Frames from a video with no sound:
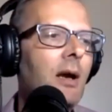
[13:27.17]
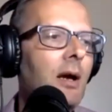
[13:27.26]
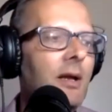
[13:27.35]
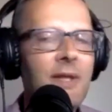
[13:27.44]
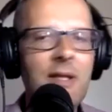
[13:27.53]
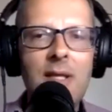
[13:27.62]
And I
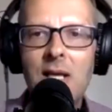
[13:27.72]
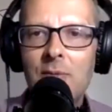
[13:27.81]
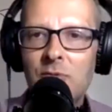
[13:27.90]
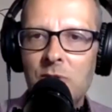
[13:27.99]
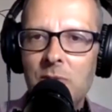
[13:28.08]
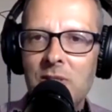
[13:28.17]
think that comes
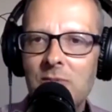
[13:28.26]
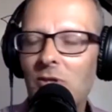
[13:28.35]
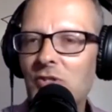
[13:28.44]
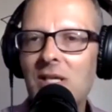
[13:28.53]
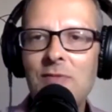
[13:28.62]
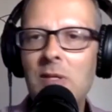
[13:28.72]
from experience. I'm not
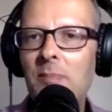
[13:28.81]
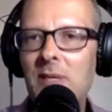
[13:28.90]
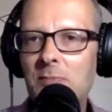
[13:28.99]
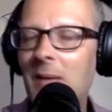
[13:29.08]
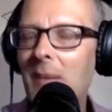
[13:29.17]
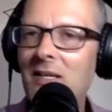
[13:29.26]
saying you have to be the
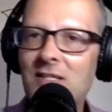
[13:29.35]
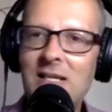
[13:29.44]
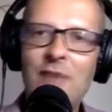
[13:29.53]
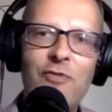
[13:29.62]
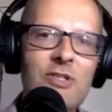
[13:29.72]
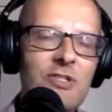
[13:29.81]
best player, but let's say,
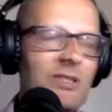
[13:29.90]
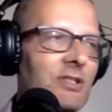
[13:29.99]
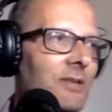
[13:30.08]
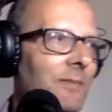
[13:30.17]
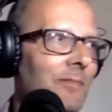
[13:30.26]
for instance